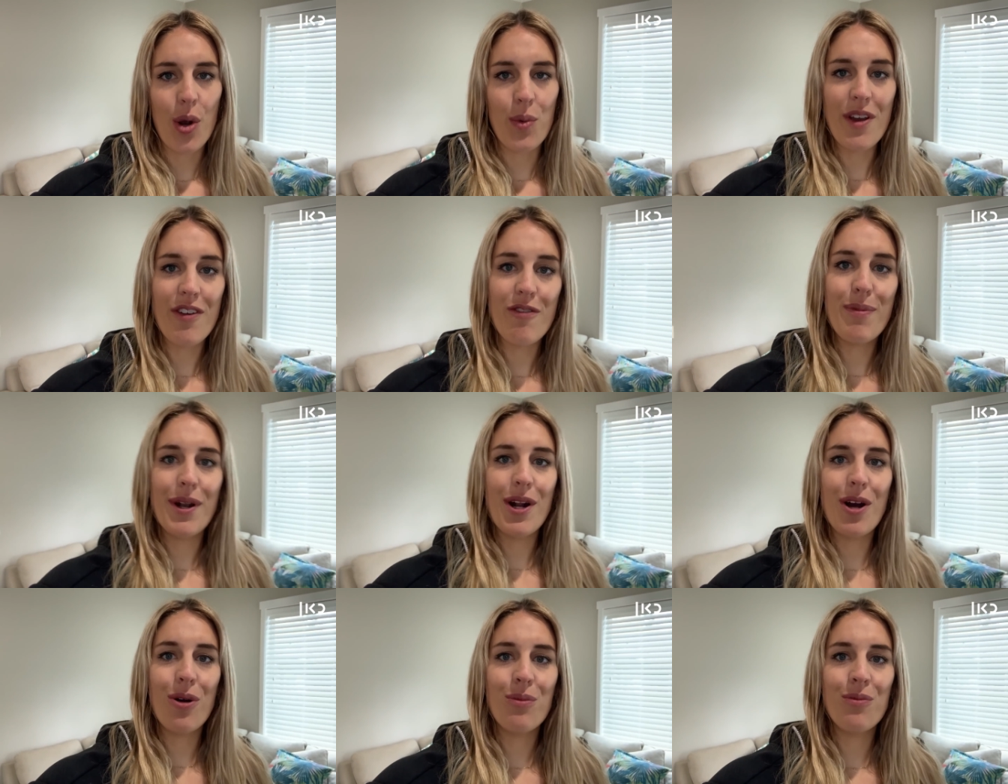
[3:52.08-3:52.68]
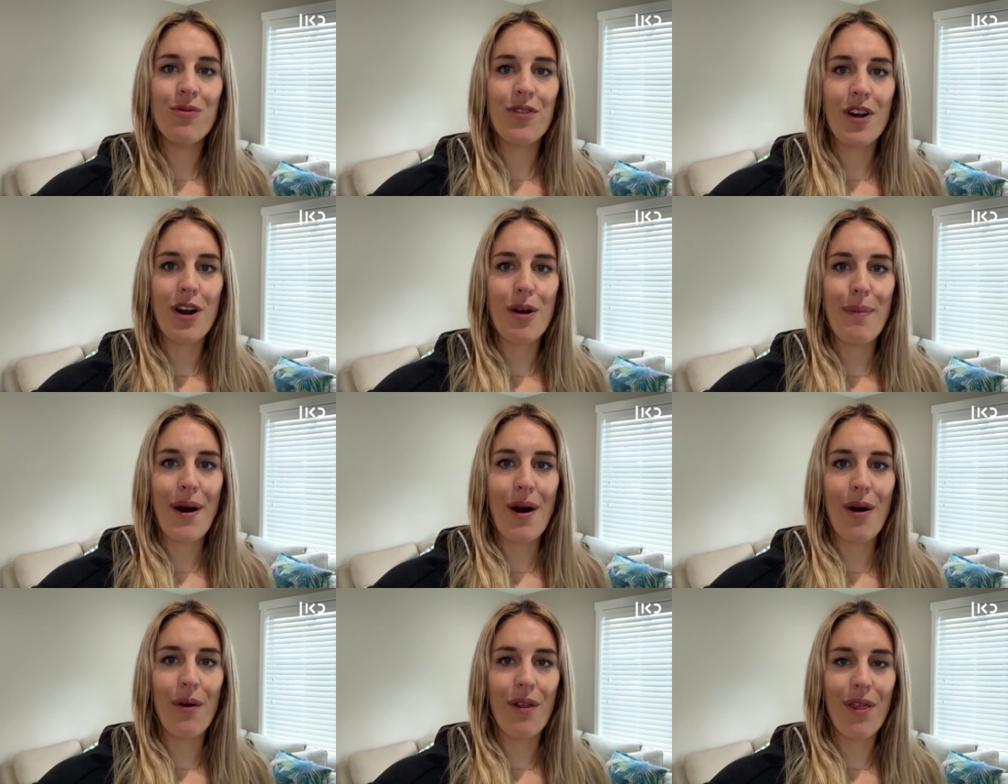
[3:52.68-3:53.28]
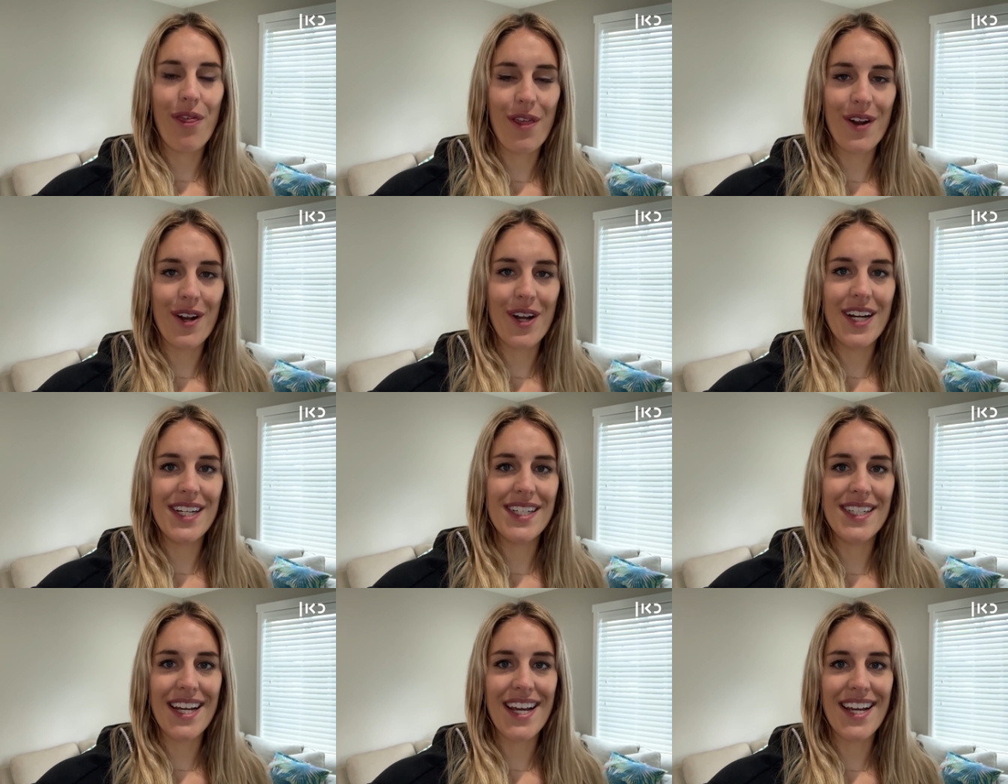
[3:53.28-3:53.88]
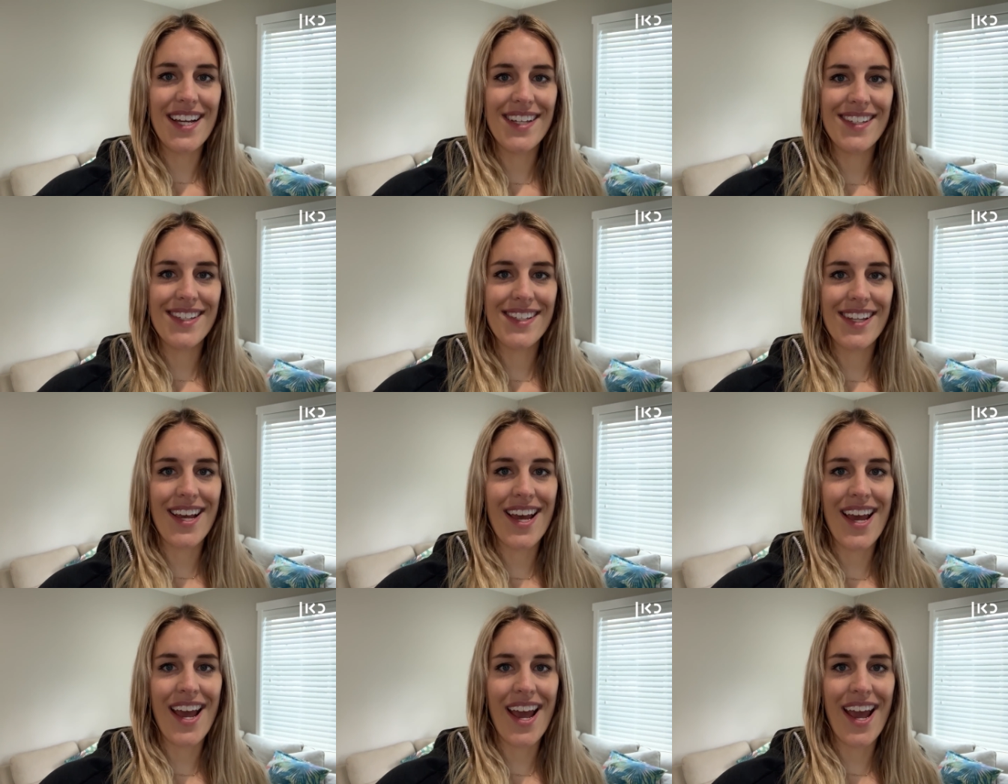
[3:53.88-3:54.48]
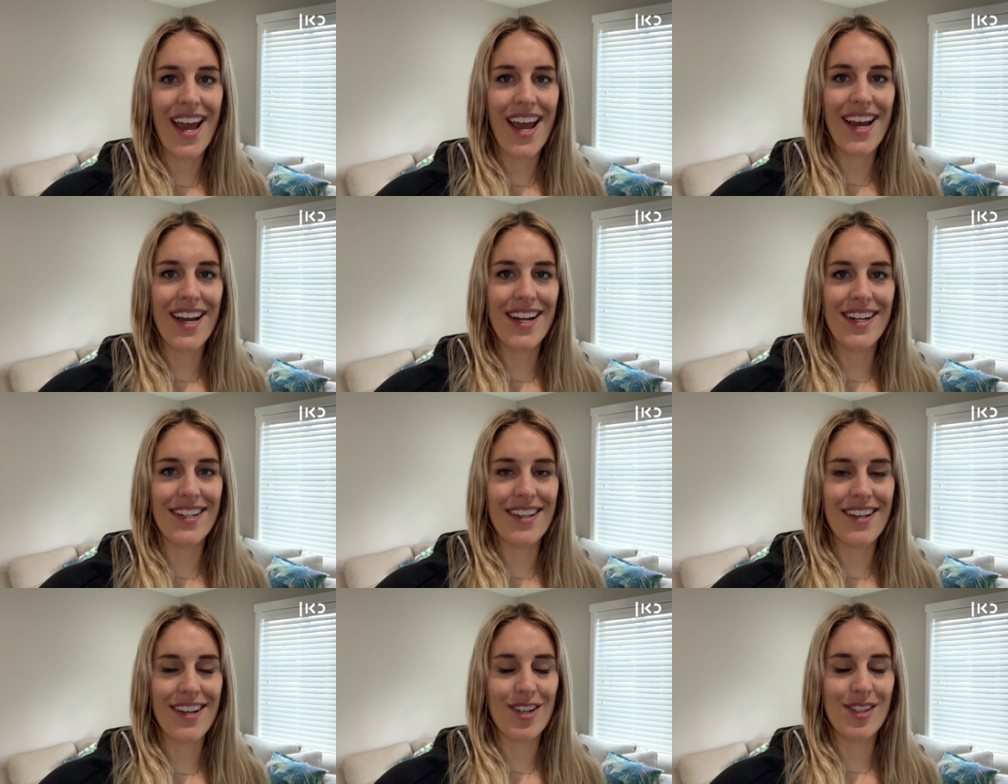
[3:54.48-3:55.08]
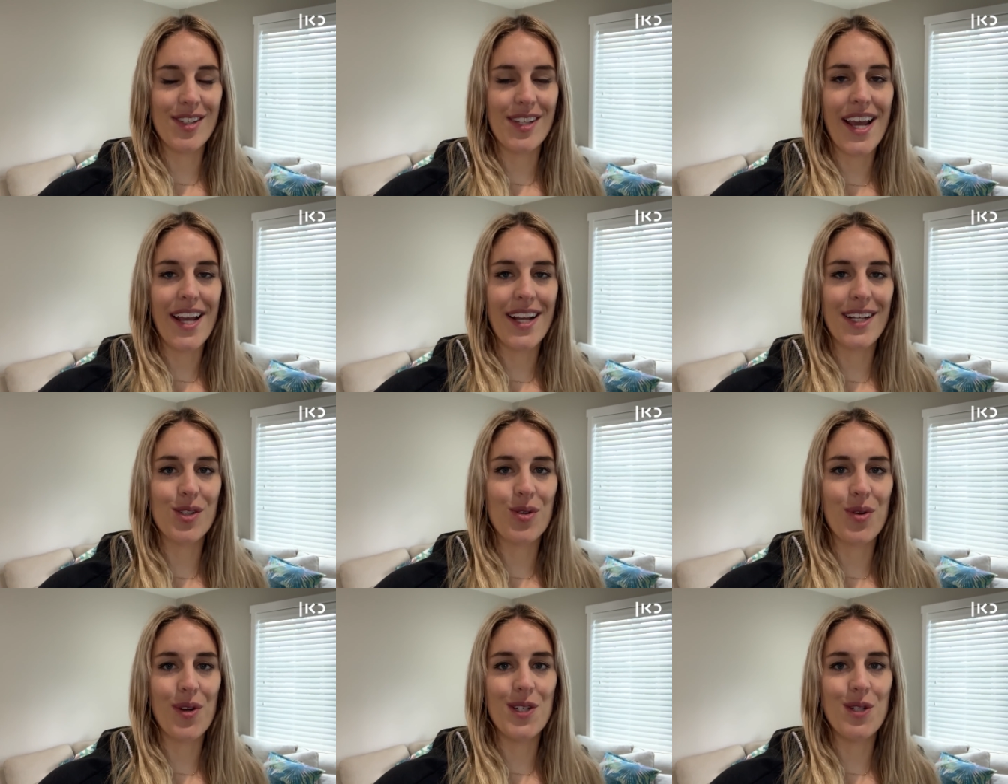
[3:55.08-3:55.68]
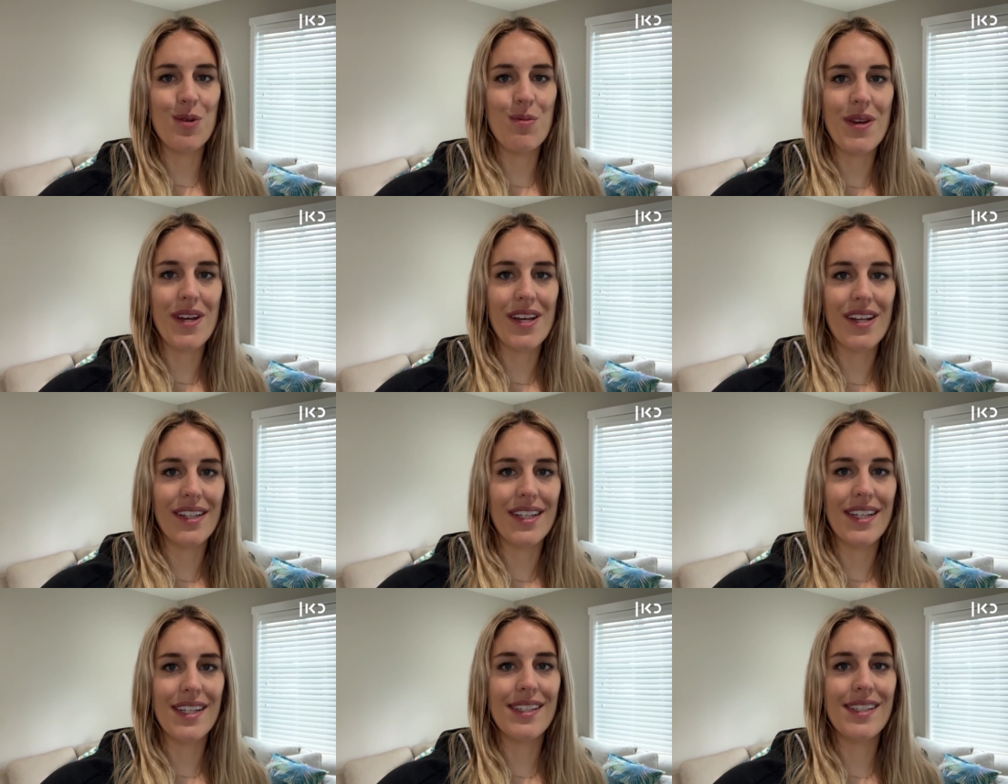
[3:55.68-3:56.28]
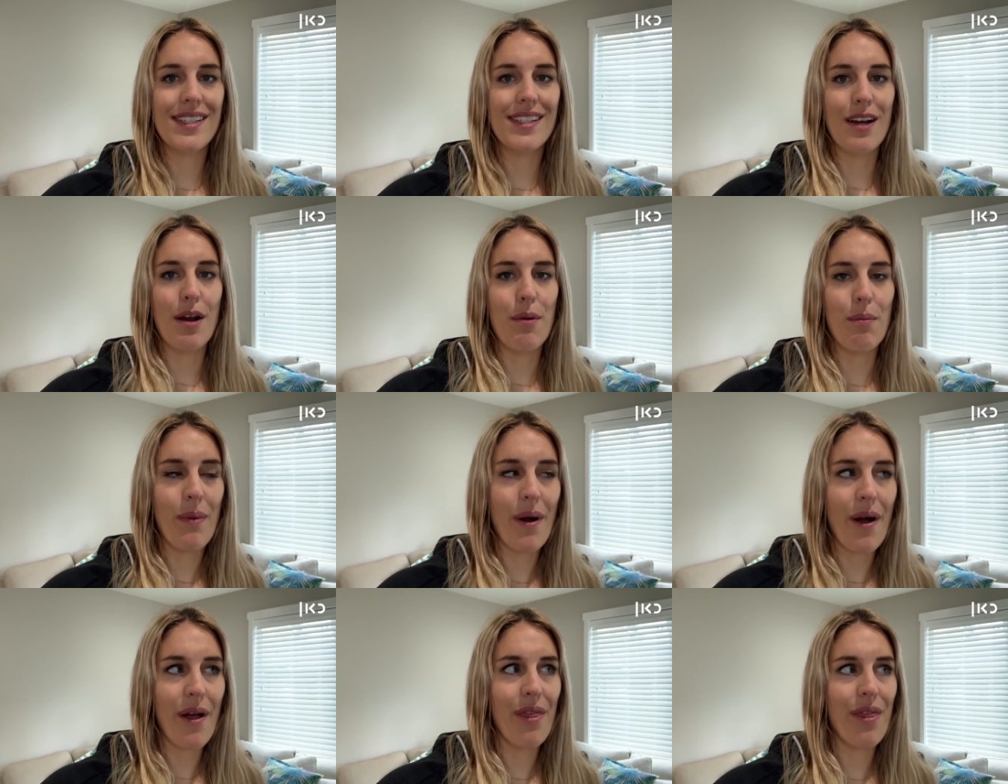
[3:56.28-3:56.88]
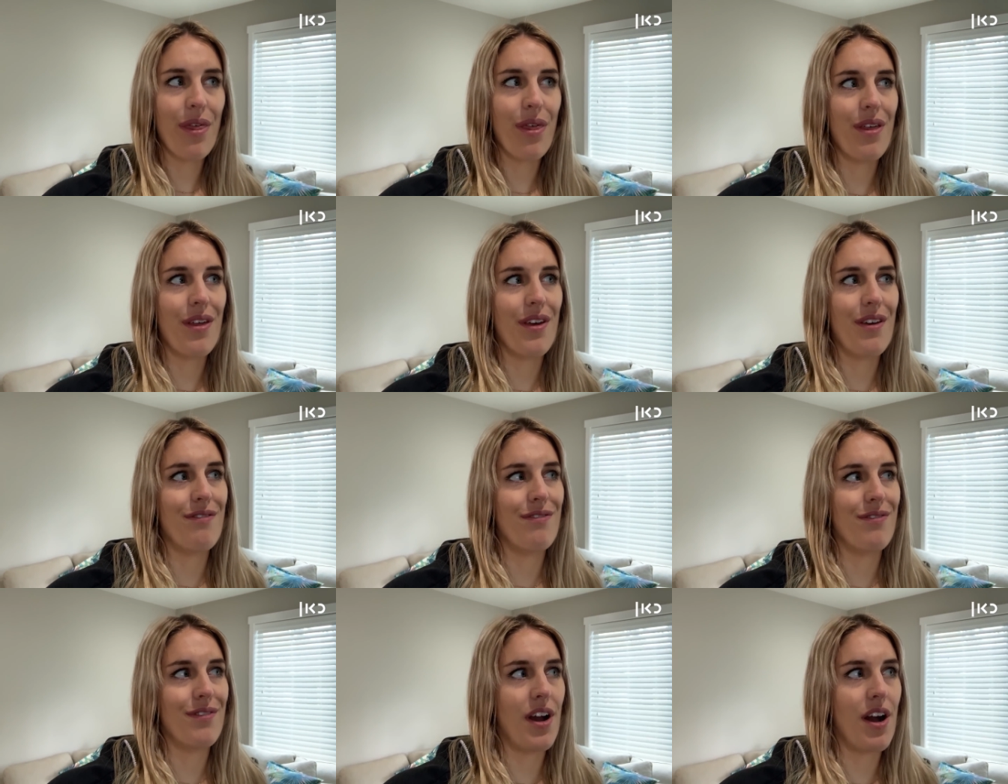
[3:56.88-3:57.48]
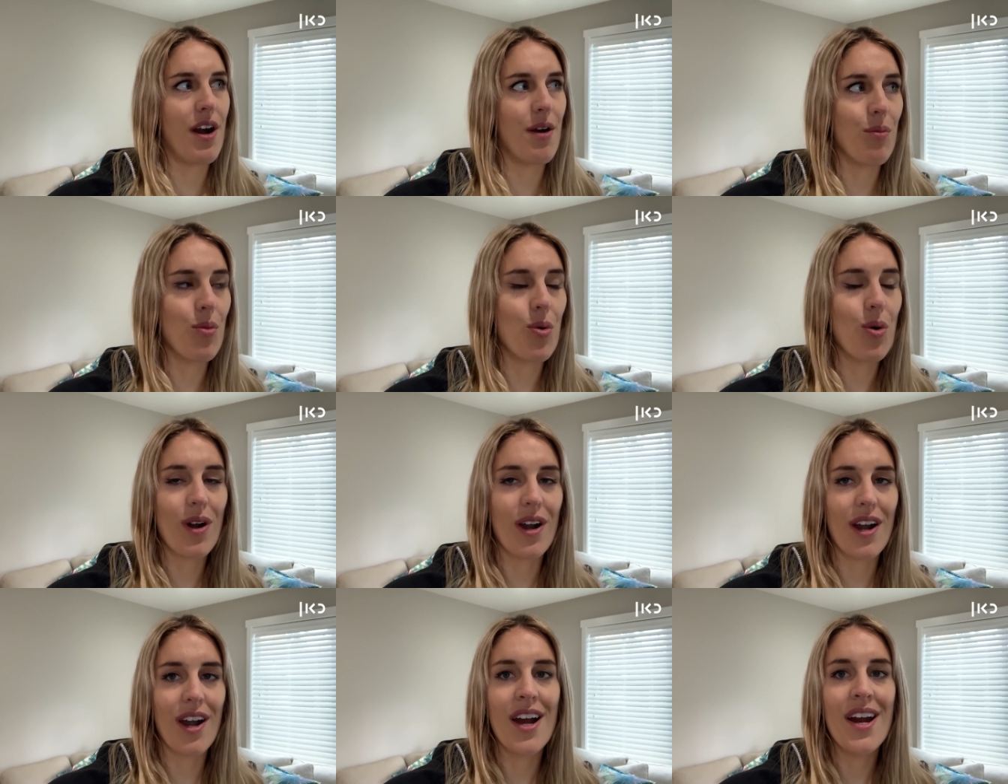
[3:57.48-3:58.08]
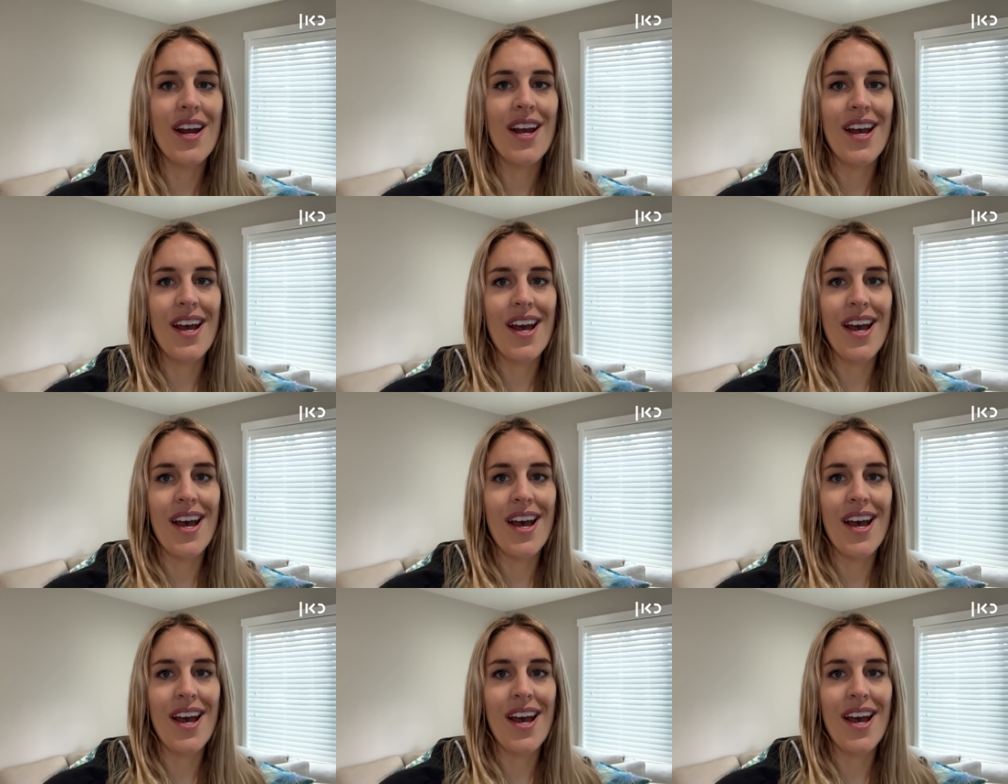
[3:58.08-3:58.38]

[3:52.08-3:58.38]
we've been home for about thirty days, and they're saying it's going to be at least a month, if not more.